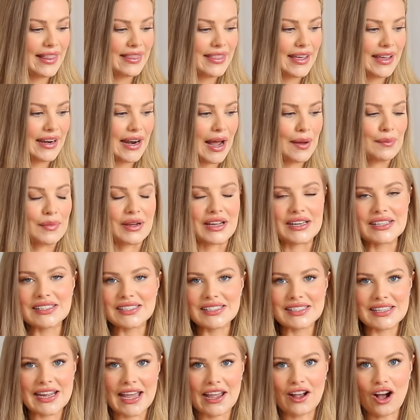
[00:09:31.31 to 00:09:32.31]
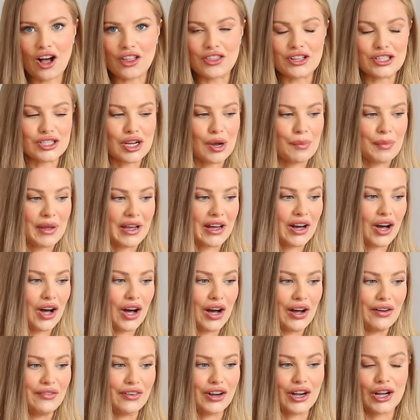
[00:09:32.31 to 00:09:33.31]
And then I'm gonna stay on the topic
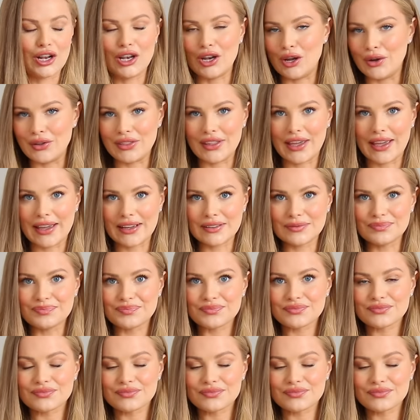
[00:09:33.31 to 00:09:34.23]
of clothing,